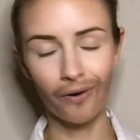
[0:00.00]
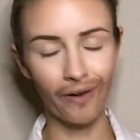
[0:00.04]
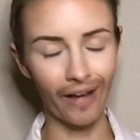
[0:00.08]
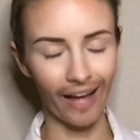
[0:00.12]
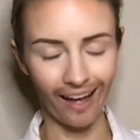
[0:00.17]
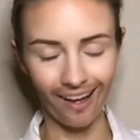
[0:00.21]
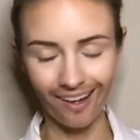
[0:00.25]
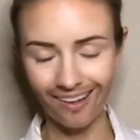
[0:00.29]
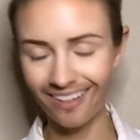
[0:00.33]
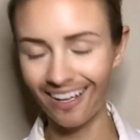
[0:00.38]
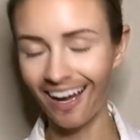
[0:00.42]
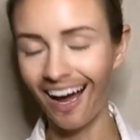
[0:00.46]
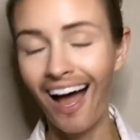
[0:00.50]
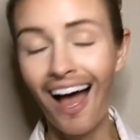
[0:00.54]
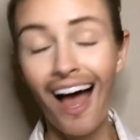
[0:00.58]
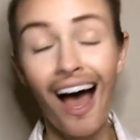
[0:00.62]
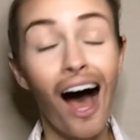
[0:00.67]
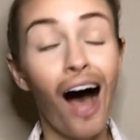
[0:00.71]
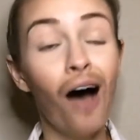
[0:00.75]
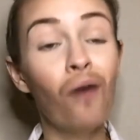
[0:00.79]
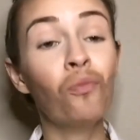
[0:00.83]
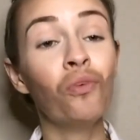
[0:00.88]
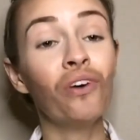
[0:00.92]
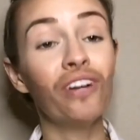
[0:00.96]
Okay,
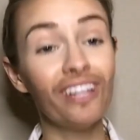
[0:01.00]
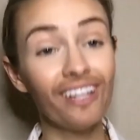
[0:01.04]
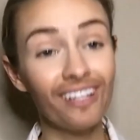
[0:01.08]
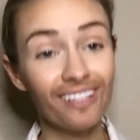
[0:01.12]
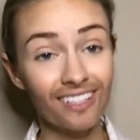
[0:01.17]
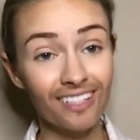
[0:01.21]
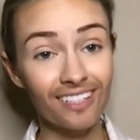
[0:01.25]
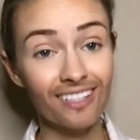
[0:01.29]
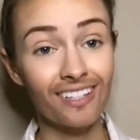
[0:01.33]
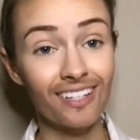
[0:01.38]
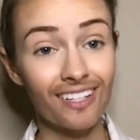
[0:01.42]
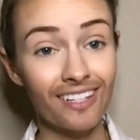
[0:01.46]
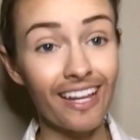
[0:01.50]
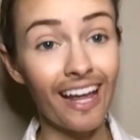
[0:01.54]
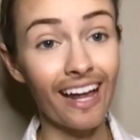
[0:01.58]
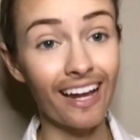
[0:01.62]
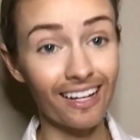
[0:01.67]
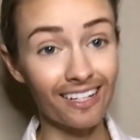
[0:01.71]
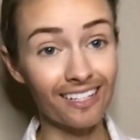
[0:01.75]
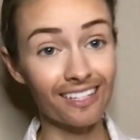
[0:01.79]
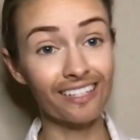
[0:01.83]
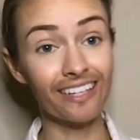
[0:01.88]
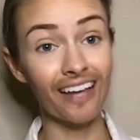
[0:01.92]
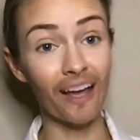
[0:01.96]
I'm willing to
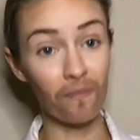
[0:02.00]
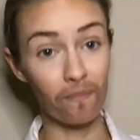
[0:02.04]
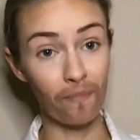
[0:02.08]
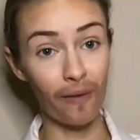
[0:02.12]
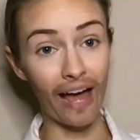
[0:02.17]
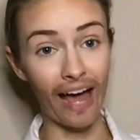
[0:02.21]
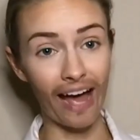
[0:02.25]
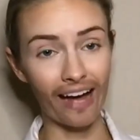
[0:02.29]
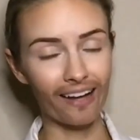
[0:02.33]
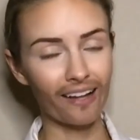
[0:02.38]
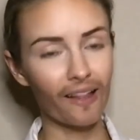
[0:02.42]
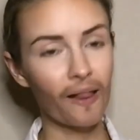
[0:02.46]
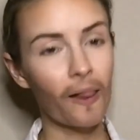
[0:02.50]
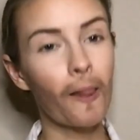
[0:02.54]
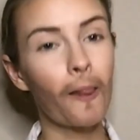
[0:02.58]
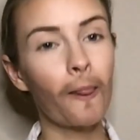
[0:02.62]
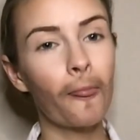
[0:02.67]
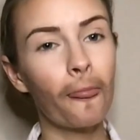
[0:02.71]
take a step back.